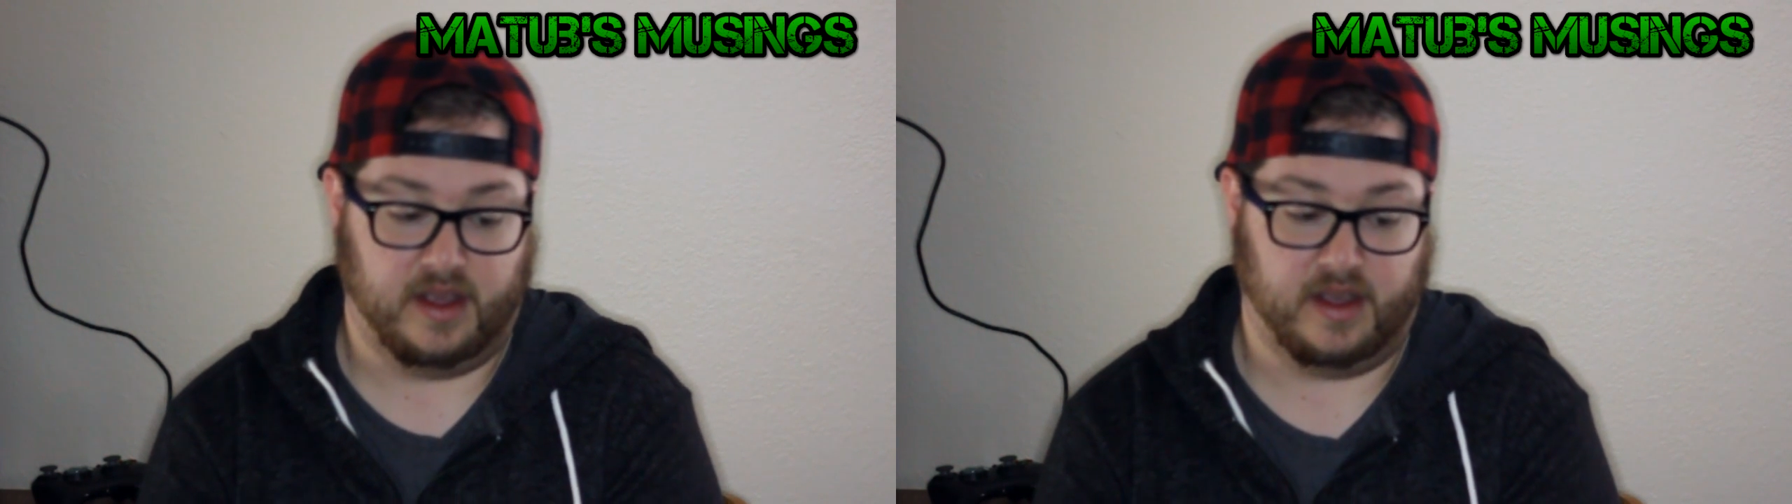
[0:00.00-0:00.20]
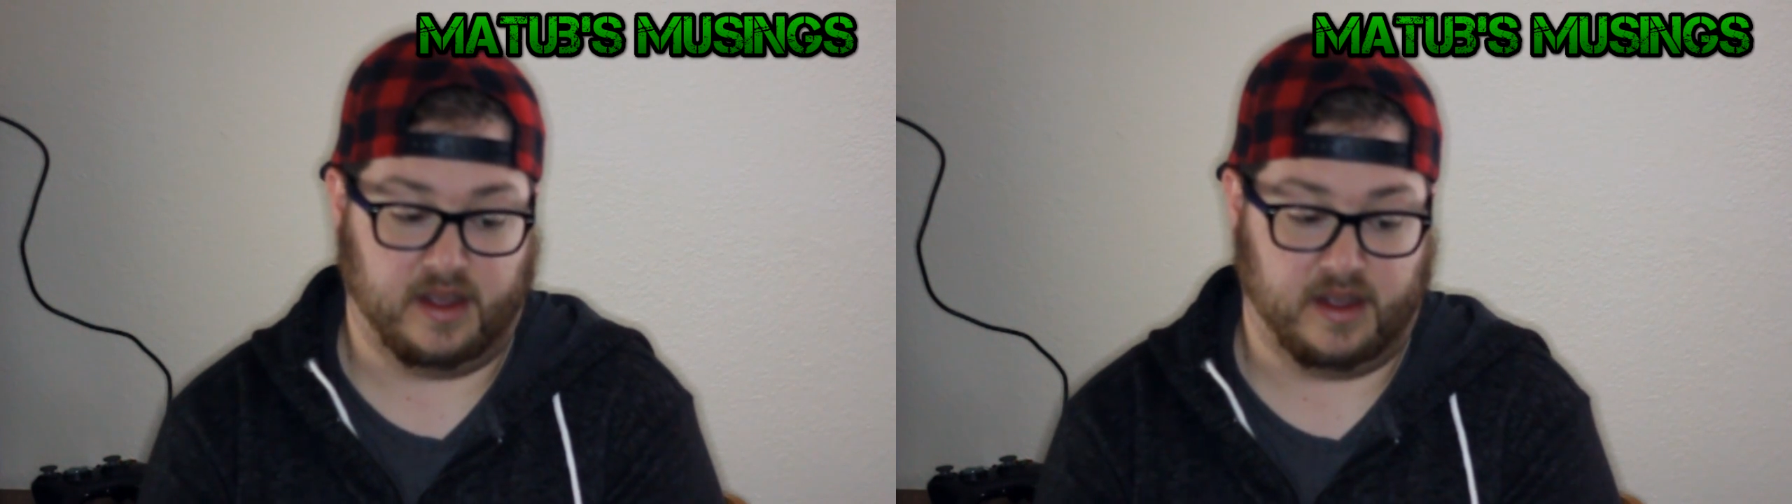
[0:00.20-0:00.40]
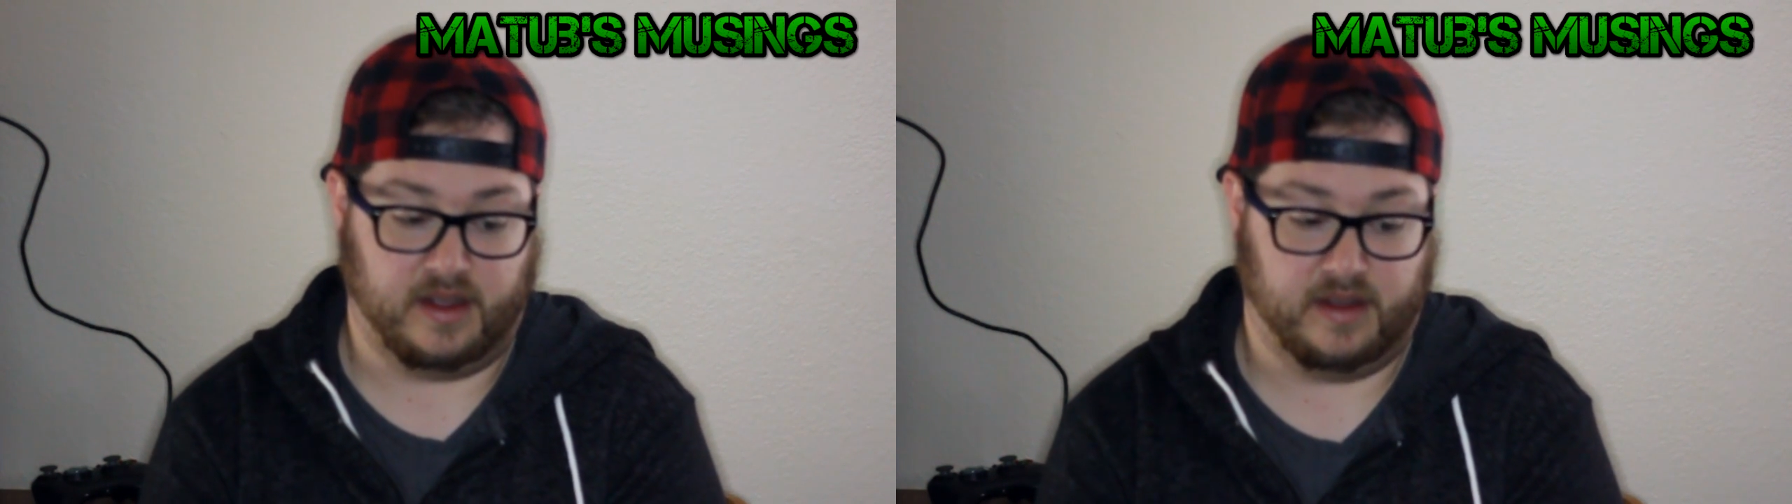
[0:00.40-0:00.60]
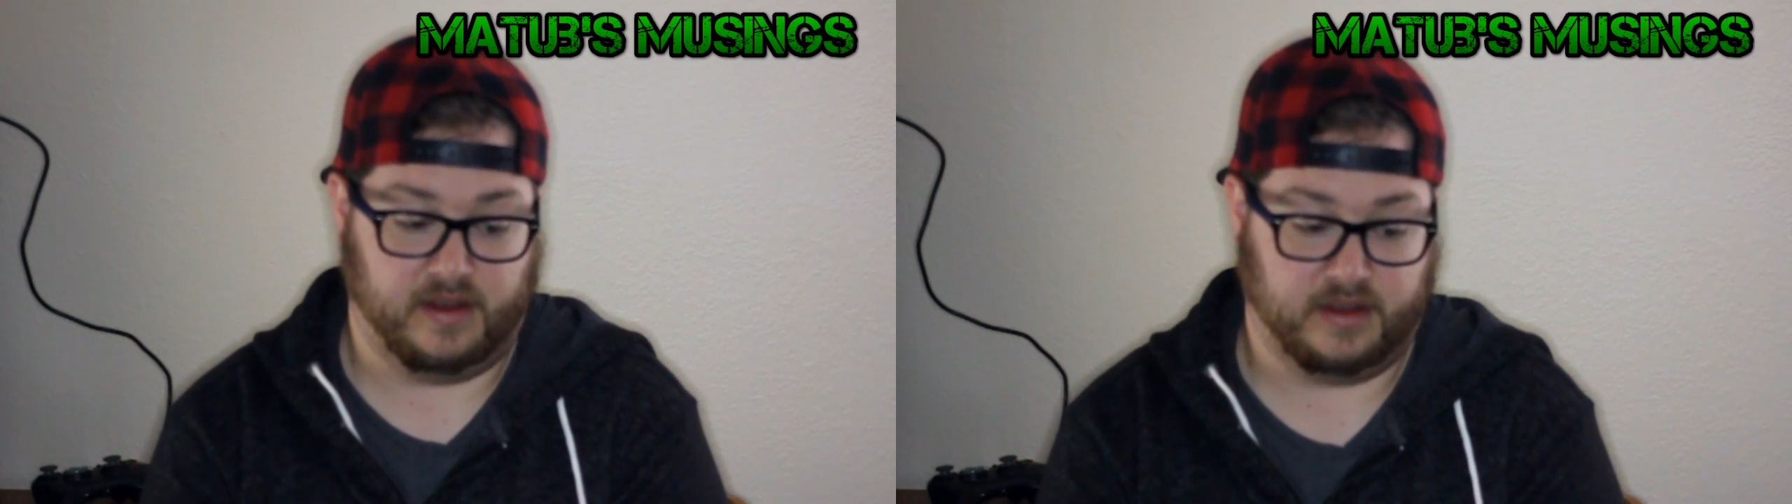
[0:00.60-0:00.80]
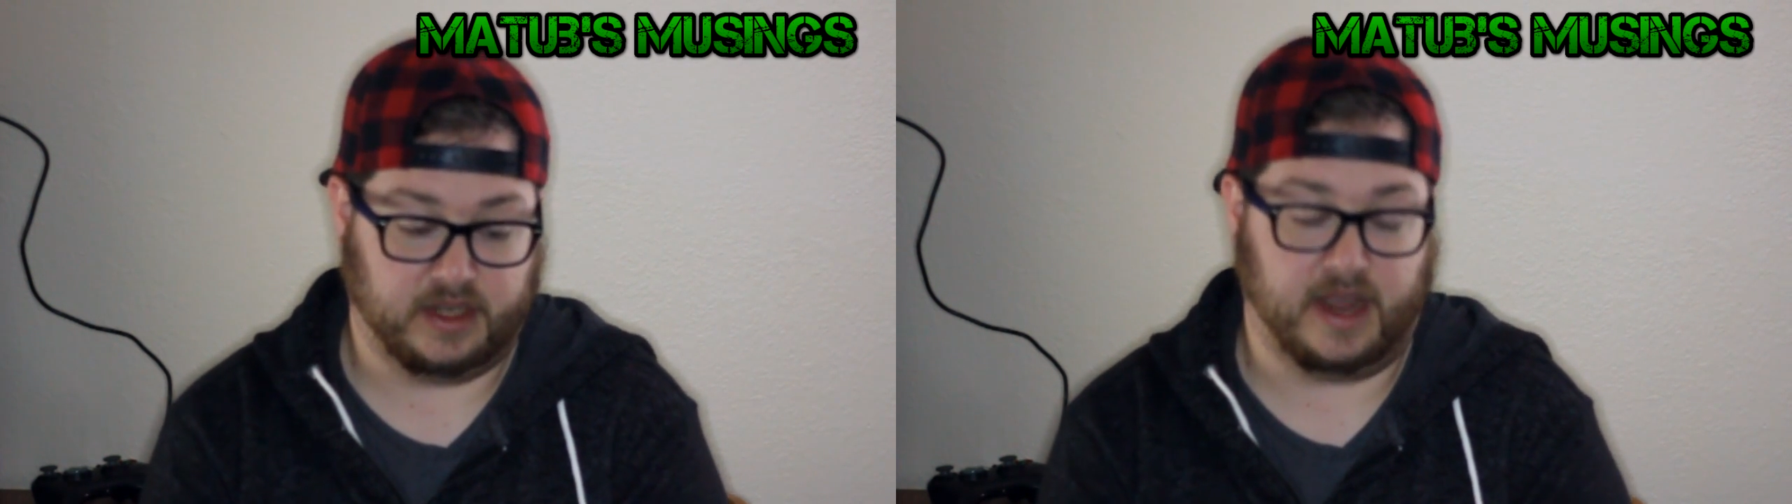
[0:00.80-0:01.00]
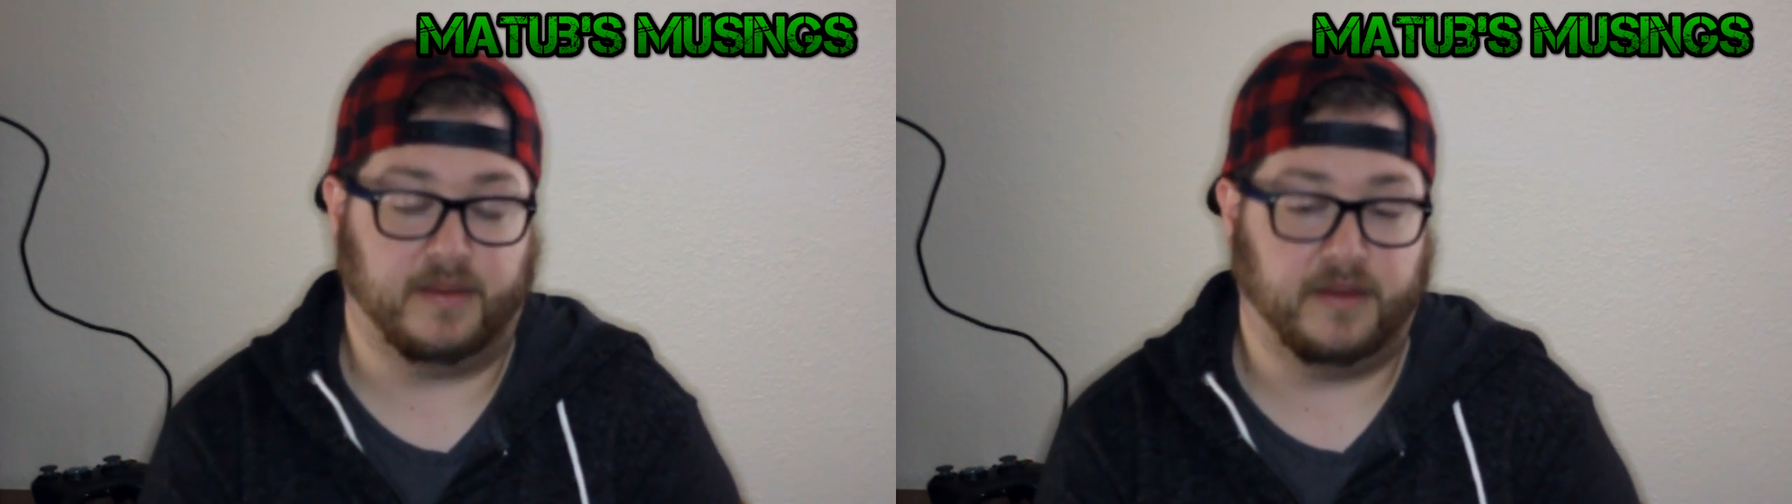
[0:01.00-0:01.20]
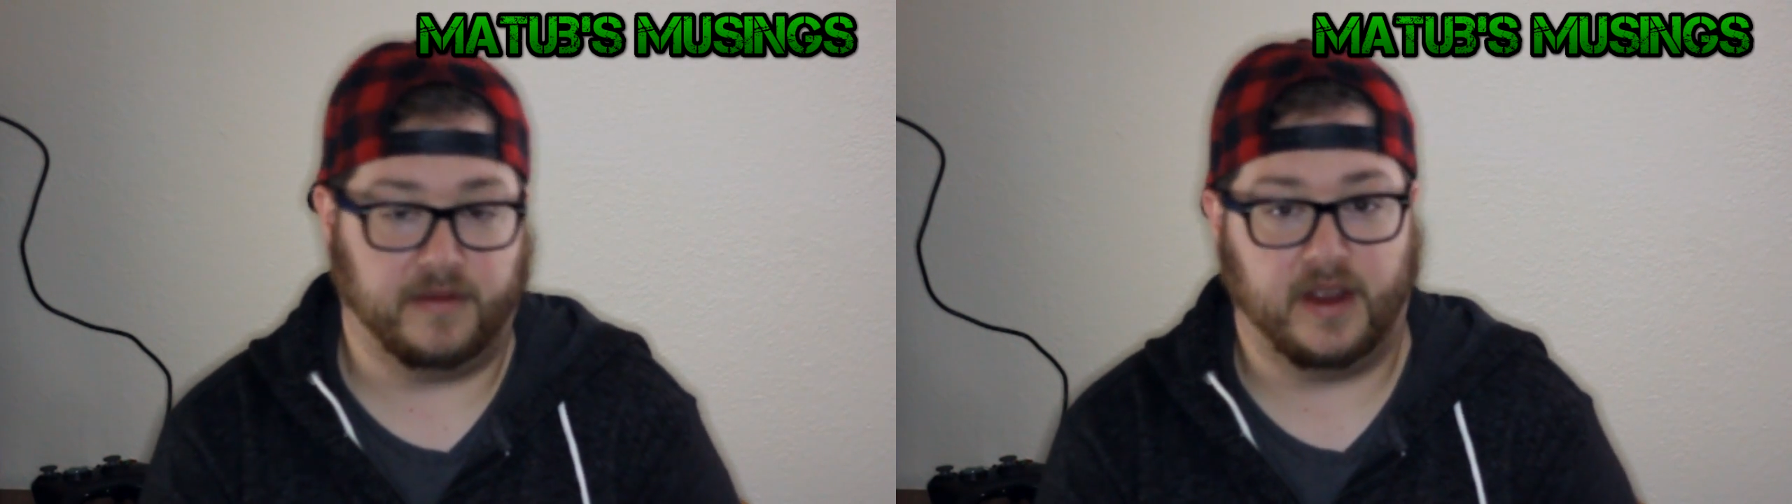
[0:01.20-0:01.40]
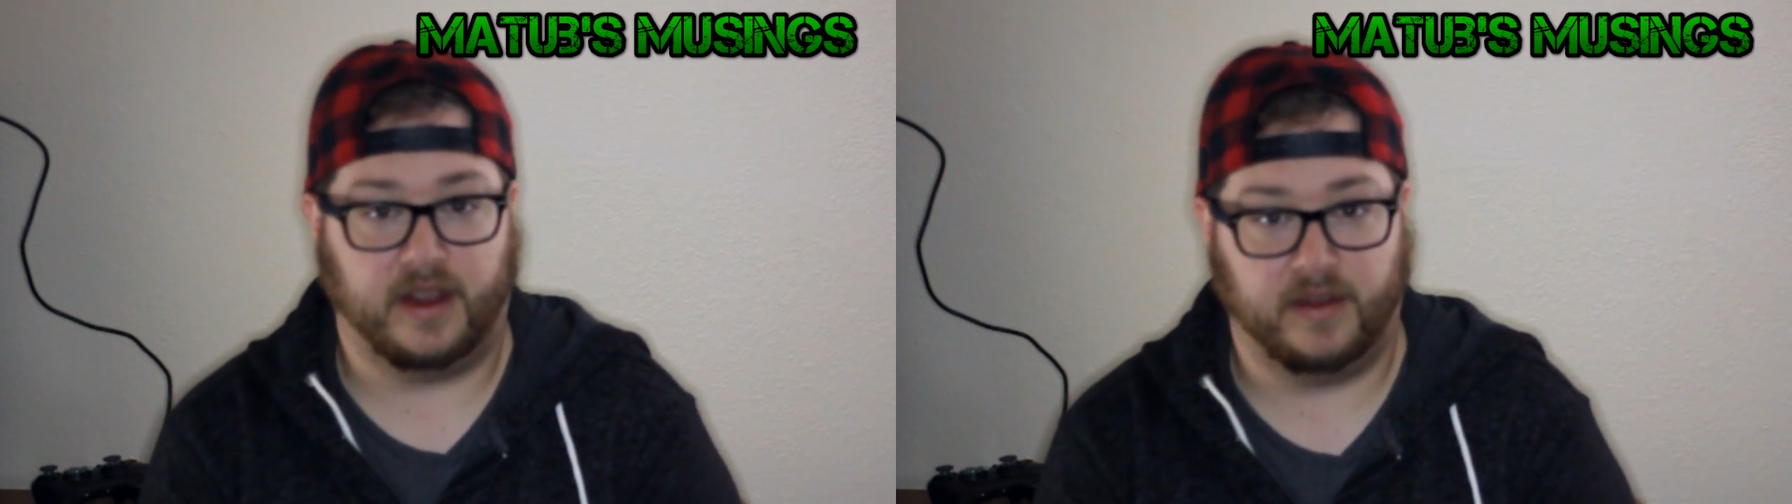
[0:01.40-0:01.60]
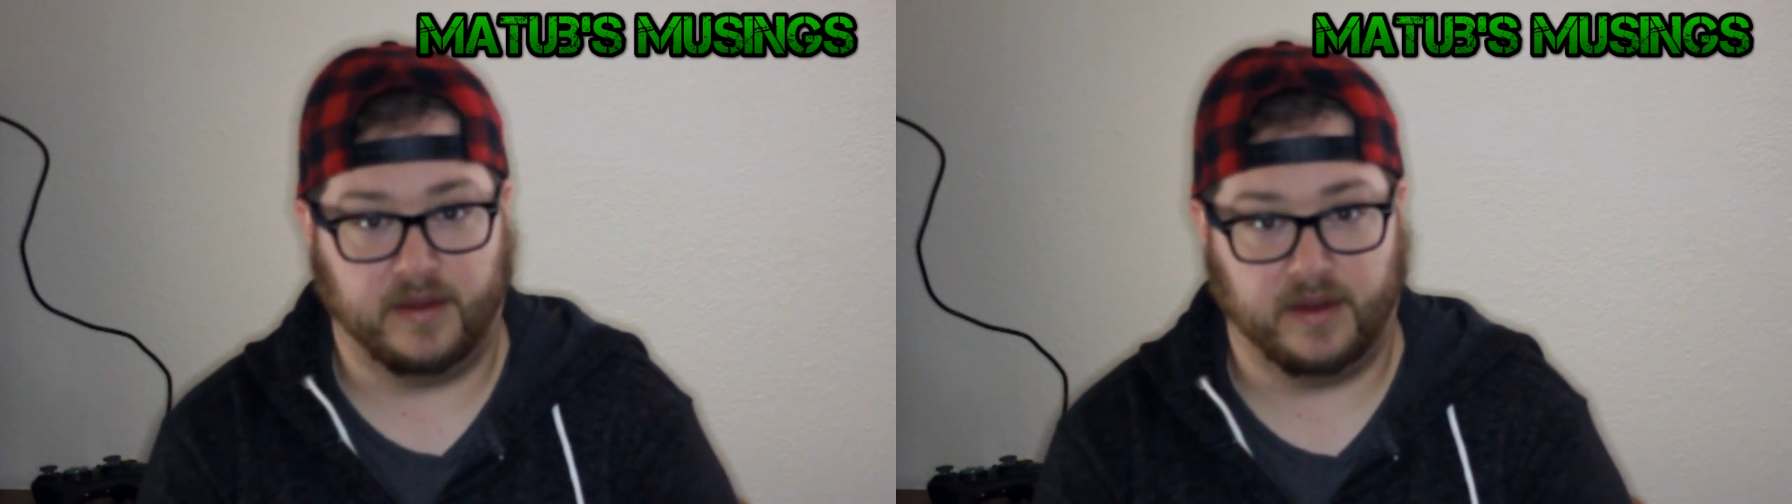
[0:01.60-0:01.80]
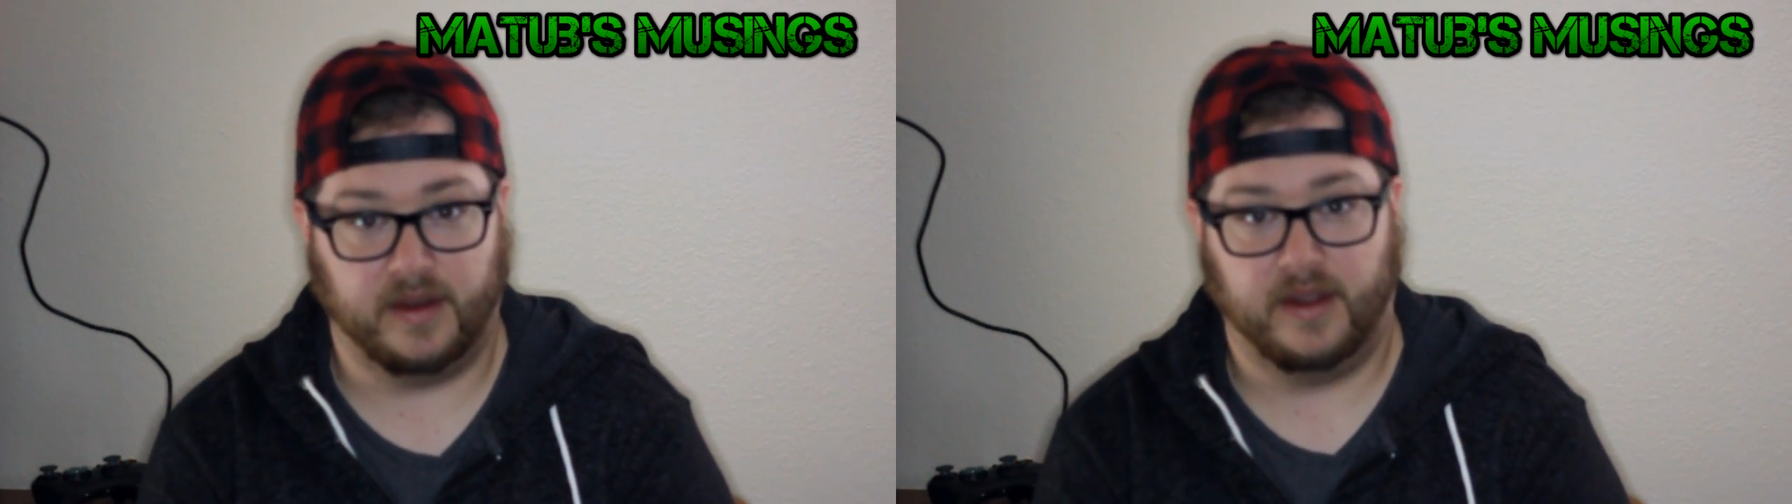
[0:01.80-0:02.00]
uh, stopping Frank
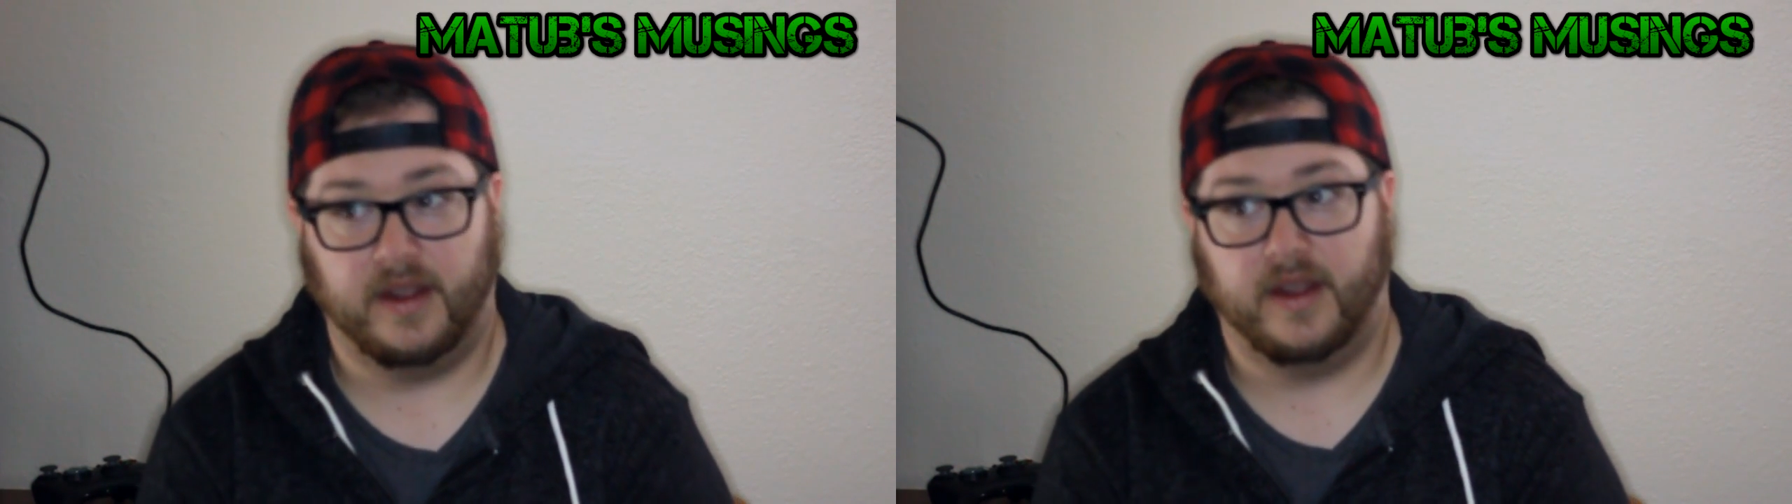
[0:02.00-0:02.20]
Gore,